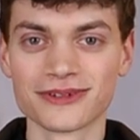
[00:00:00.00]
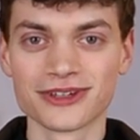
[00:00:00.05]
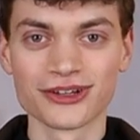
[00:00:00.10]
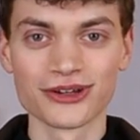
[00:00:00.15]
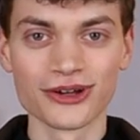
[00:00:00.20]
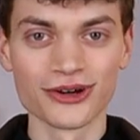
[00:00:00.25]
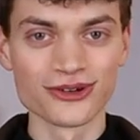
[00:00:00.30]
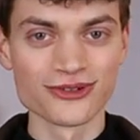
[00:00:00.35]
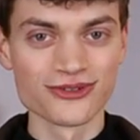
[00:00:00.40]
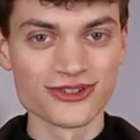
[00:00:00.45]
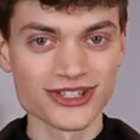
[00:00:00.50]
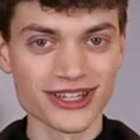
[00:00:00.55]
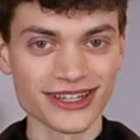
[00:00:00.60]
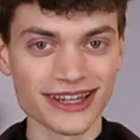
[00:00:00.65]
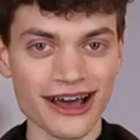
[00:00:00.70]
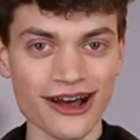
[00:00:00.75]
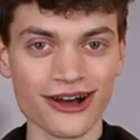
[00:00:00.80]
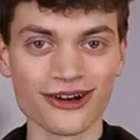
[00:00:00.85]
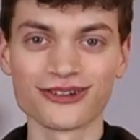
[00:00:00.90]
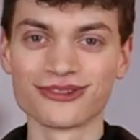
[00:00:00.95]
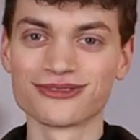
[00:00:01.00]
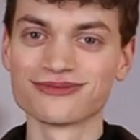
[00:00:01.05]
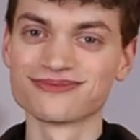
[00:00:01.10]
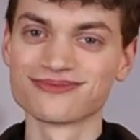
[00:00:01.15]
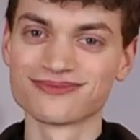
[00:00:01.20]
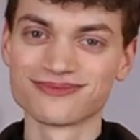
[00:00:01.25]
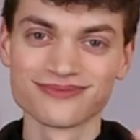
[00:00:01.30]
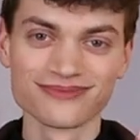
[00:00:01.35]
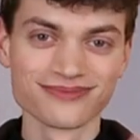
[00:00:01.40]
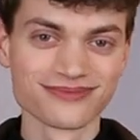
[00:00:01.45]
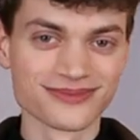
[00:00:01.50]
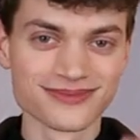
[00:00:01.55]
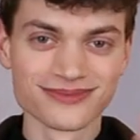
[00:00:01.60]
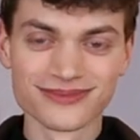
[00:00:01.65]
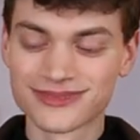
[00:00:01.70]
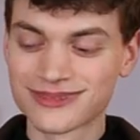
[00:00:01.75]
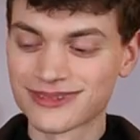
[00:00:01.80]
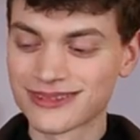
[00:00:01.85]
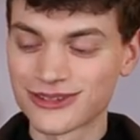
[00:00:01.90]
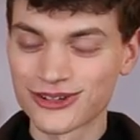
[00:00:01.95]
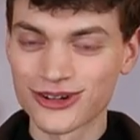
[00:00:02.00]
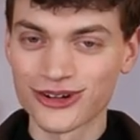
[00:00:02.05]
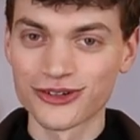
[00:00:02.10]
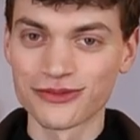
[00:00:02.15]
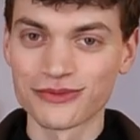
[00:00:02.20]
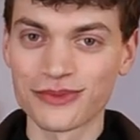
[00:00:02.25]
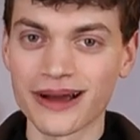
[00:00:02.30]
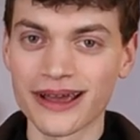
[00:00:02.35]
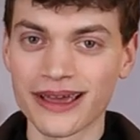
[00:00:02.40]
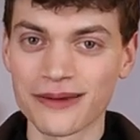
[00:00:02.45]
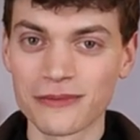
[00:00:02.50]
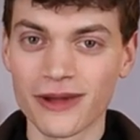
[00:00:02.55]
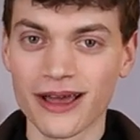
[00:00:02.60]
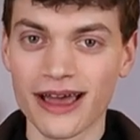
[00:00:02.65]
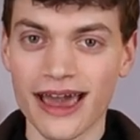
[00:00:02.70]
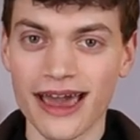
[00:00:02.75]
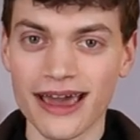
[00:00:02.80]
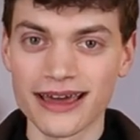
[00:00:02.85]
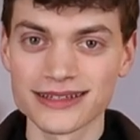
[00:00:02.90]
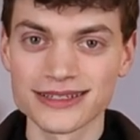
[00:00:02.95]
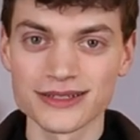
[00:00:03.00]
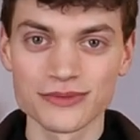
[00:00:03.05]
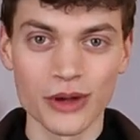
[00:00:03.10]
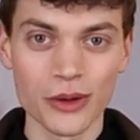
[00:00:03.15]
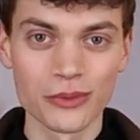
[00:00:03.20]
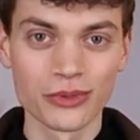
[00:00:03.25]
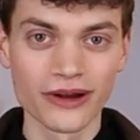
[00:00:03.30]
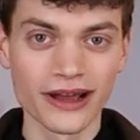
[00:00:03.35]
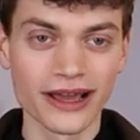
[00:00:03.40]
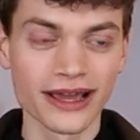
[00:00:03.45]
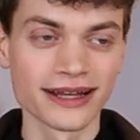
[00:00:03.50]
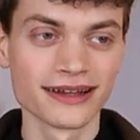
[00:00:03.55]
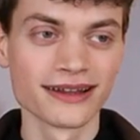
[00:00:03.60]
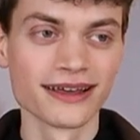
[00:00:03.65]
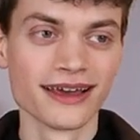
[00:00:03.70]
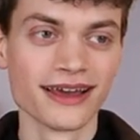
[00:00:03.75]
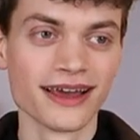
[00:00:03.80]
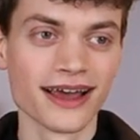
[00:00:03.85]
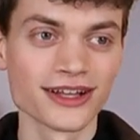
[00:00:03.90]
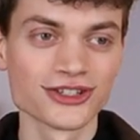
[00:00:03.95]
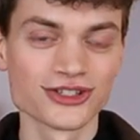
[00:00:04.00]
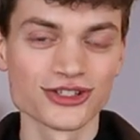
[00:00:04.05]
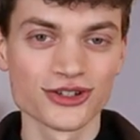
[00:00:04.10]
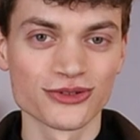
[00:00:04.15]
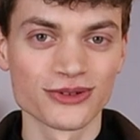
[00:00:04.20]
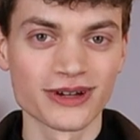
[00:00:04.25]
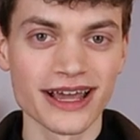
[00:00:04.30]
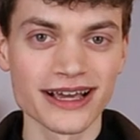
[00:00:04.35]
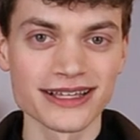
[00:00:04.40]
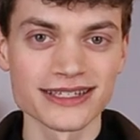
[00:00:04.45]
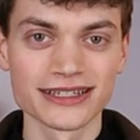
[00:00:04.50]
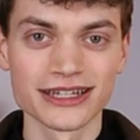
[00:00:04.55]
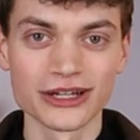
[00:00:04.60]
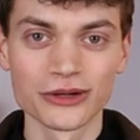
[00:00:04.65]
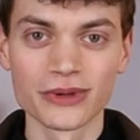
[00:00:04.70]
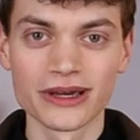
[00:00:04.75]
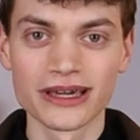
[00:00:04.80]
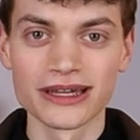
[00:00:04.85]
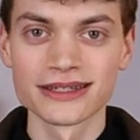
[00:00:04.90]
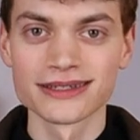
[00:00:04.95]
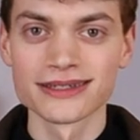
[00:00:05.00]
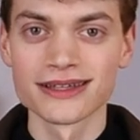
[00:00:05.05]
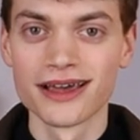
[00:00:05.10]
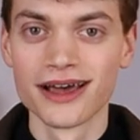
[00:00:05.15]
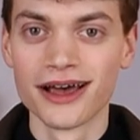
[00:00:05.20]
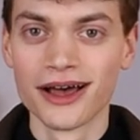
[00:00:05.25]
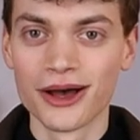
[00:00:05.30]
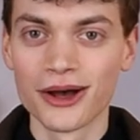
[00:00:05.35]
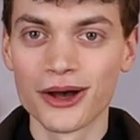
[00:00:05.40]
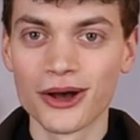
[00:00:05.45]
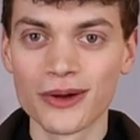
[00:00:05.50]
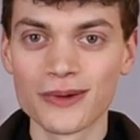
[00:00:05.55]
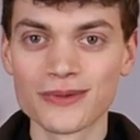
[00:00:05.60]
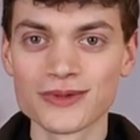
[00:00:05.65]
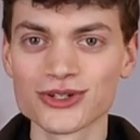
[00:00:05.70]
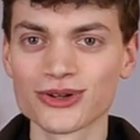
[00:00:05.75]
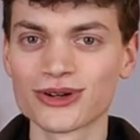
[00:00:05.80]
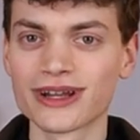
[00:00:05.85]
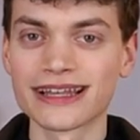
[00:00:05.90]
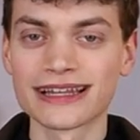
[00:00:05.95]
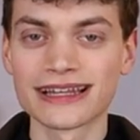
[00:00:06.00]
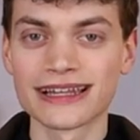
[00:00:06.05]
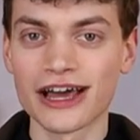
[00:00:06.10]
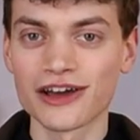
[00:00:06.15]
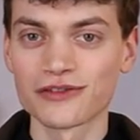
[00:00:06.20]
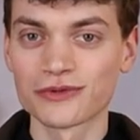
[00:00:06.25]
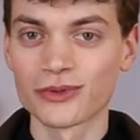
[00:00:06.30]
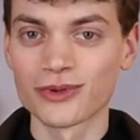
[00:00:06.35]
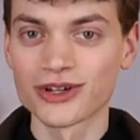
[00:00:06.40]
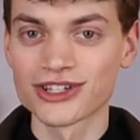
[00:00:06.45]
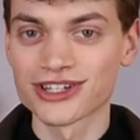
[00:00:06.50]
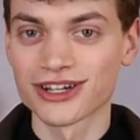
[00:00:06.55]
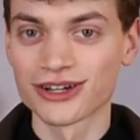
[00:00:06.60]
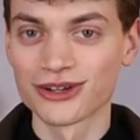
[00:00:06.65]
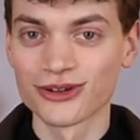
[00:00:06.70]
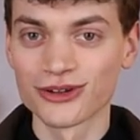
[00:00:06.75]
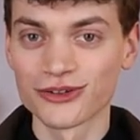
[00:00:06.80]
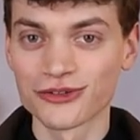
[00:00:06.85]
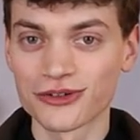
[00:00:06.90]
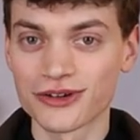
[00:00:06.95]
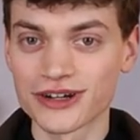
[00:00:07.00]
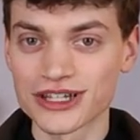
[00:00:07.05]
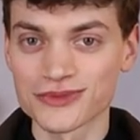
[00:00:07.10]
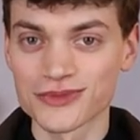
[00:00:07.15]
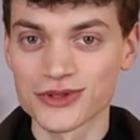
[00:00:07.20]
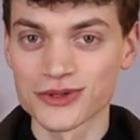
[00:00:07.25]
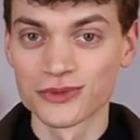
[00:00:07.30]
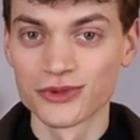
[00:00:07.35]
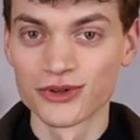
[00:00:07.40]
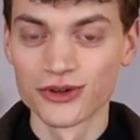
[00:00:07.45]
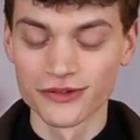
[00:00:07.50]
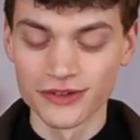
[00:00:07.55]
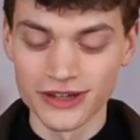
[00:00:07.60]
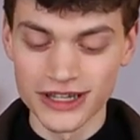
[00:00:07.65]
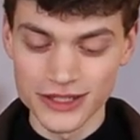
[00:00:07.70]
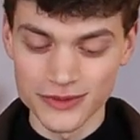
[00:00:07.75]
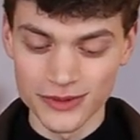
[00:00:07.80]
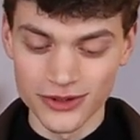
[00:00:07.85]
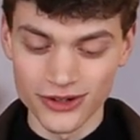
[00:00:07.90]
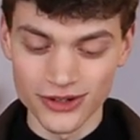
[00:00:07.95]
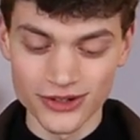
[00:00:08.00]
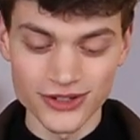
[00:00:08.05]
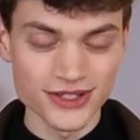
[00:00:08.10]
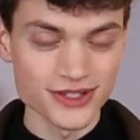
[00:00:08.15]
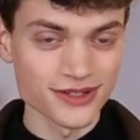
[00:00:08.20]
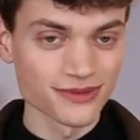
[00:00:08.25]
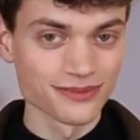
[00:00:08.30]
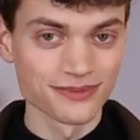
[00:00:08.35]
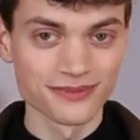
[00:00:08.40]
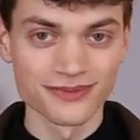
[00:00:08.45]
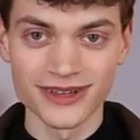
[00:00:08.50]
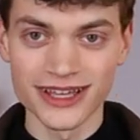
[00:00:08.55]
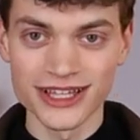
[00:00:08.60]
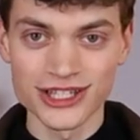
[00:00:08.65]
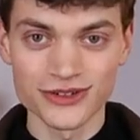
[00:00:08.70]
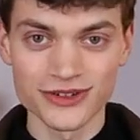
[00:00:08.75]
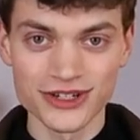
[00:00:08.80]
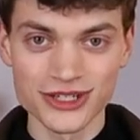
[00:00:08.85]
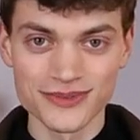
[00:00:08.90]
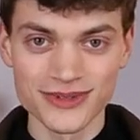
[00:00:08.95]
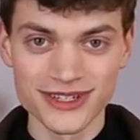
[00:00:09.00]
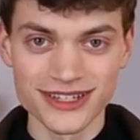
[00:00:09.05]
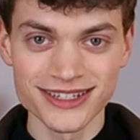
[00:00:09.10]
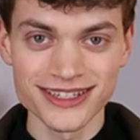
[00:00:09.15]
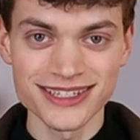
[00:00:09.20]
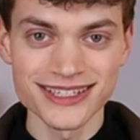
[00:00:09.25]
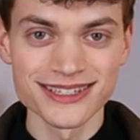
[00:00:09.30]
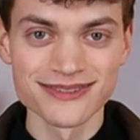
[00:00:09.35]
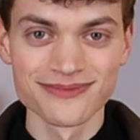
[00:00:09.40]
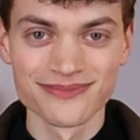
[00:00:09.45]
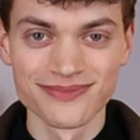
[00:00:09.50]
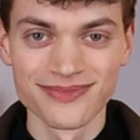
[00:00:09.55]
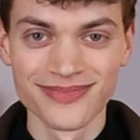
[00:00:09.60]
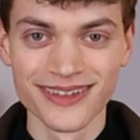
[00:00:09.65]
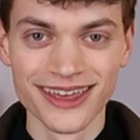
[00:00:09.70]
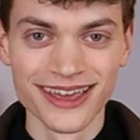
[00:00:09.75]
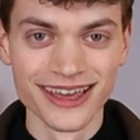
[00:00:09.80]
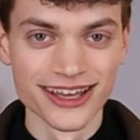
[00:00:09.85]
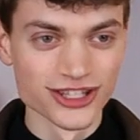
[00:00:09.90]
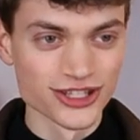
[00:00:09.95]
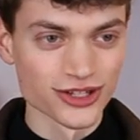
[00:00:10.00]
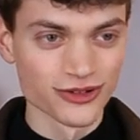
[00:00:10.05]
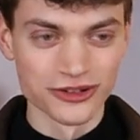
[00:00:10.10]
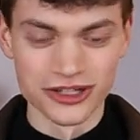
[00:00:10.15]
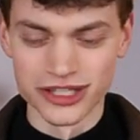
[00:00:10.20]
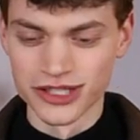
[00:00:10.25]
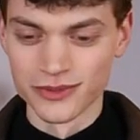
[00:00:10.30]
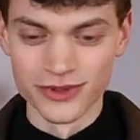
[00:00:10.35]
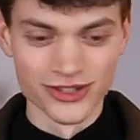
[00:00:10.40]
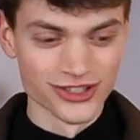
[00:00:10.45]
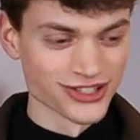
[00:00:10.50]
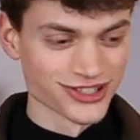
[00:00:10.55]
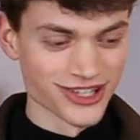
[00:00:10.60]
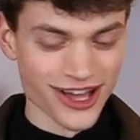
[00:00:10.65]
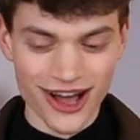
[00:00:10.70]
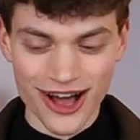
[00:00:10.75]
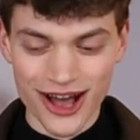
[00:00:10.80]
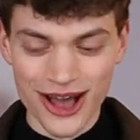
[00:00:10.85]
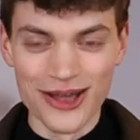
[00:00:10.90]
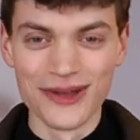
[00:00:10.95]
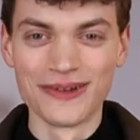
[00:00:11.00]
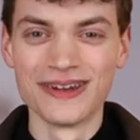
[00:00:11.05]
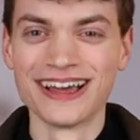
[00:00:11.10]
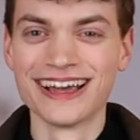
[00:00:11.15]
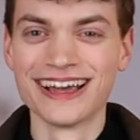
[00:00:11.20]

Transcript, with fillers: you know, sit down, turn off my head, my brain, and just relax a little bit. Um, so lately I've been watching a lot of Christmas movies because it's Christmas. It's Christmas time.